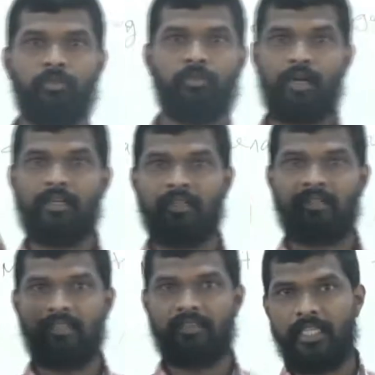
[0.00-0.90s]
what are
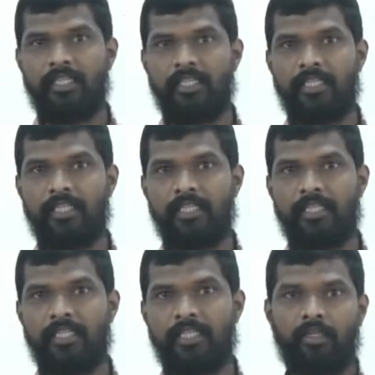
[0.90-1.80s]
the things or
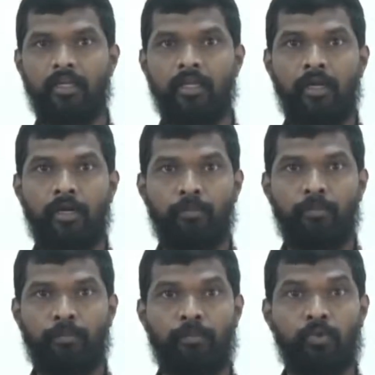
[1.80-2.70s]
what are the
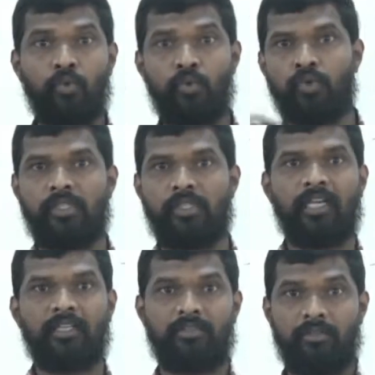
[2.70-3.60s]
goods
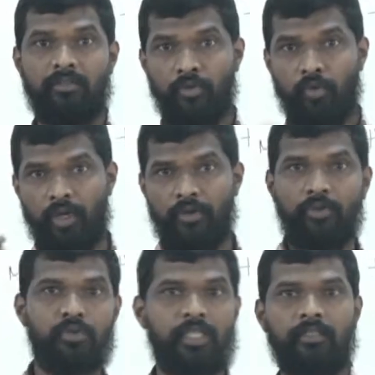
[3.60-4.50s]
that you are
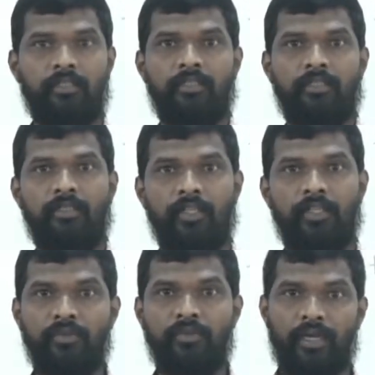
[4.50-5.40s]
using
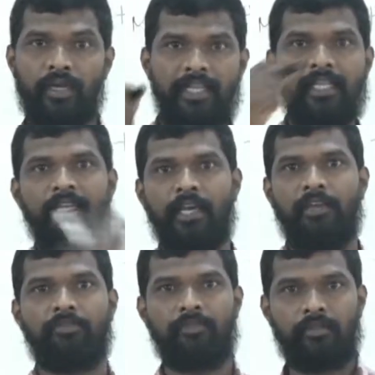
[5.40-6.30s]
in your daily
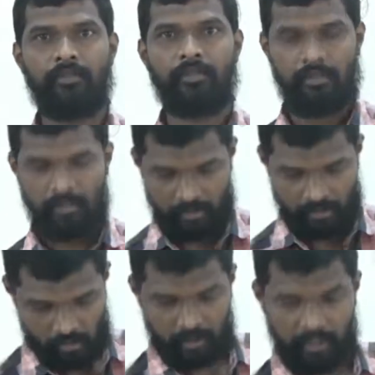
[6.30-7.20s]
life.
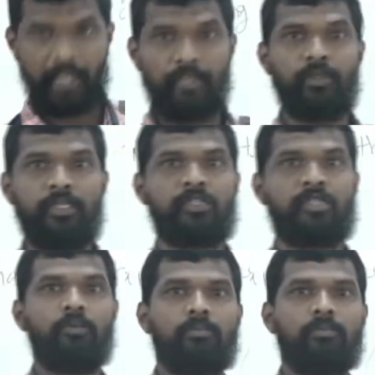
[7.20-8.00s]
So can you list out?